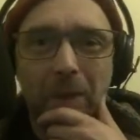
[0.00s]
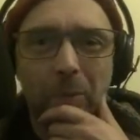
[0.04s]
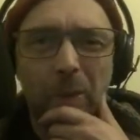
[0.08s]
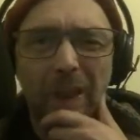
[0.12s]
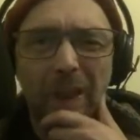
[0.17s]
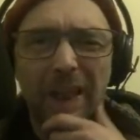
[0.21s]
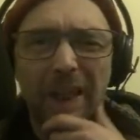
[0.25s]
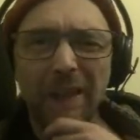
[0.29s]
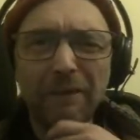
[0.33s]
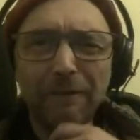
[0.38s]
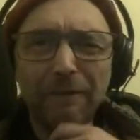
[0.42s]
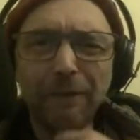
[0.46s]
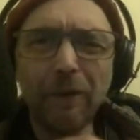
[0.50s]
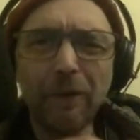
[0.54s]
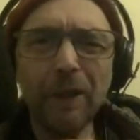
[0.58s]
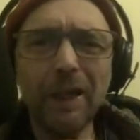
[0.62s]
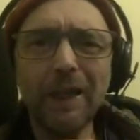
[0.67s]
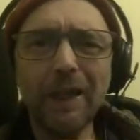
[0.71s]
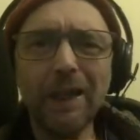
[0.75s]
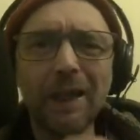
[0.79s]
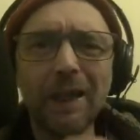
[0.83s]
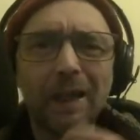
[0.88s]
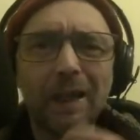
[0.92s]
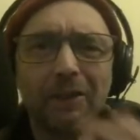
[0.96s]
Well, I
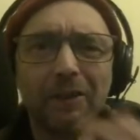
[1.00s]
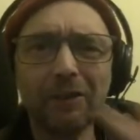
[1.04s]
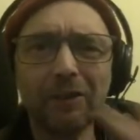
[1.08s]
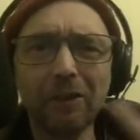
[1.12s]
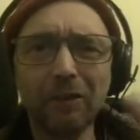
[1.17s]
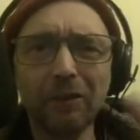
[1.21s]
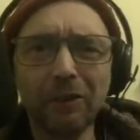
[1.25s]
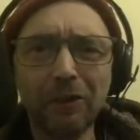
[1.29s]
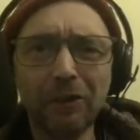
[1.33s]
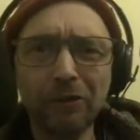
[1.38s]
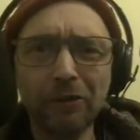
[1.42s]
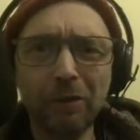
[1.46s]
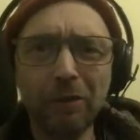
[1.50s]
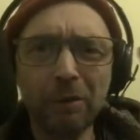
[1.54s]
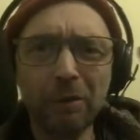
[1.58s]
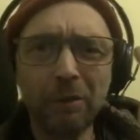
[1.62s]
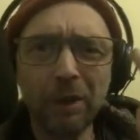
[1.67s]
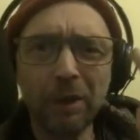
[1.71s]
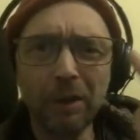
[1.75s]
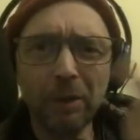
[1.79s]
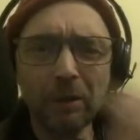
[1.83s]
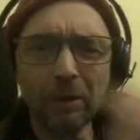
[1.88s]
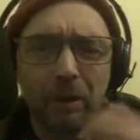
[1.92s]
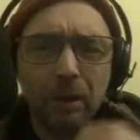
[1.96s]
fucking can't, so screw
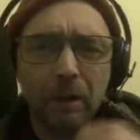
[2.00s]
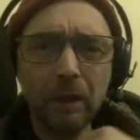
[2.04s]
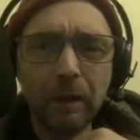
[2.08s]
you.